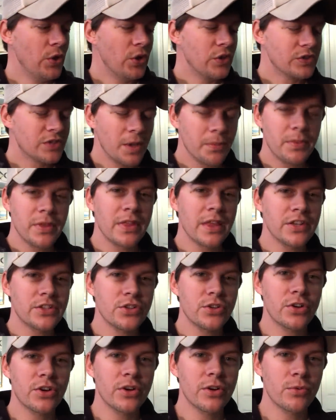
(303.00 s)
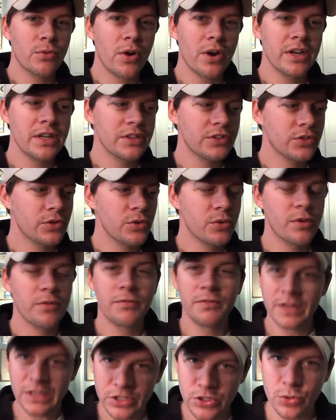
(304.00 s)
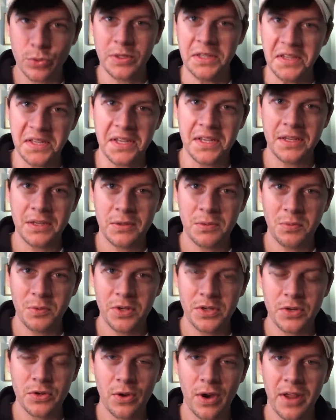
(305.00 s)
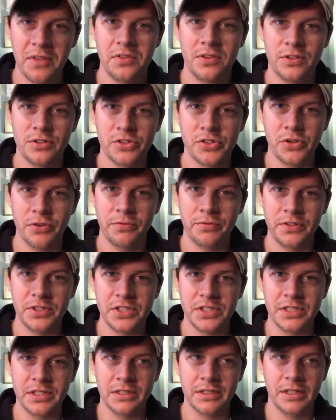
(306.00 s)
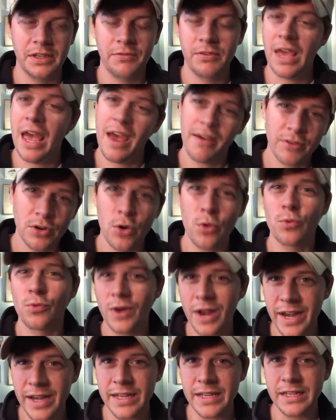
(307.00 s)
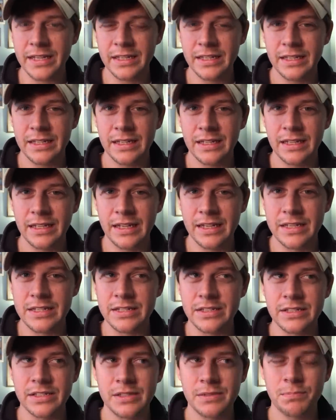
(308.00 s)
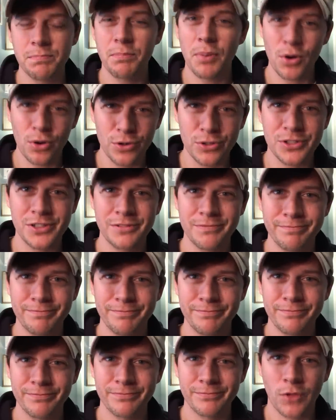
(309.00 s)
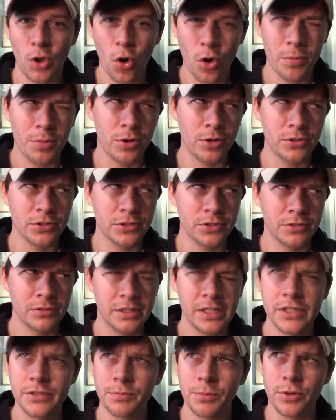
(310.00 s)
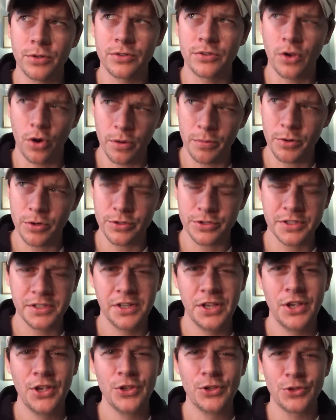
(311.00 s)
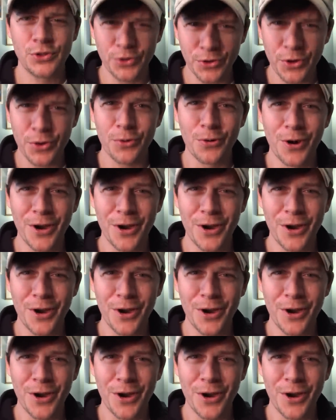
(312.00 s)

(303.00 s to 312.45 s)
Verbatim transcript: something that you're going to run into eventually when you're out there surf fishing, if you haven't already, is birds. Are birds. Is birds. Are birds. You're going